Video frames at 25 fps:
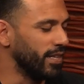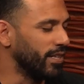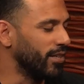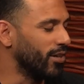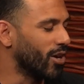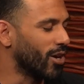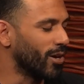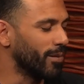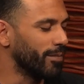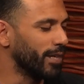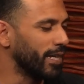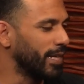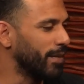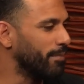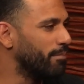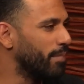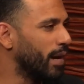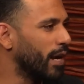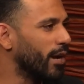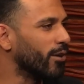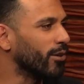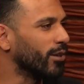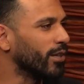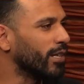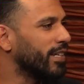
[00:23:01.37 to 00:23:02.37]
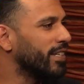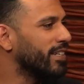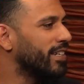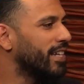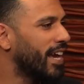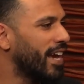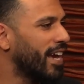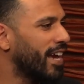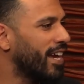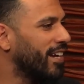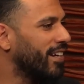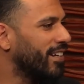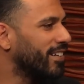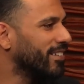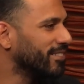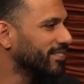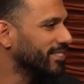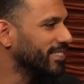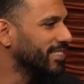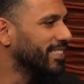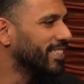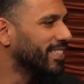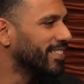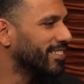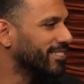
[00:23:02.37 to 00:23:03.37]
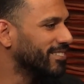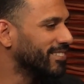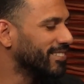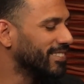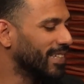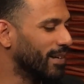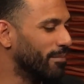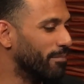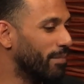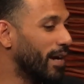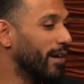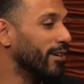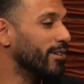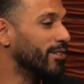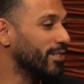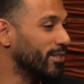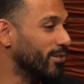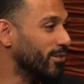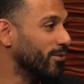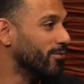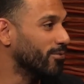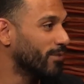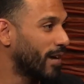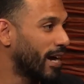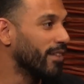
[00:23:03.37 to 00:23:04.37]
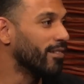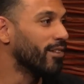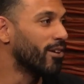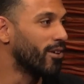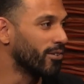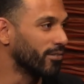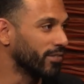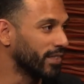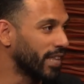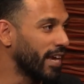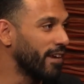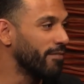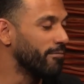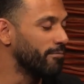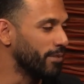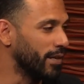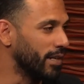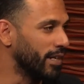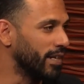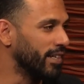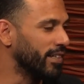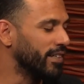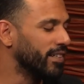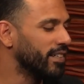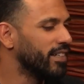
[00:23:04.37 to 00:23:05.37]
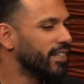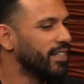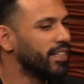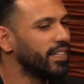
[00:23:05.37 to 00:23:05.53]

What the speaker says: the Army barely a day, compared to how long they've been in.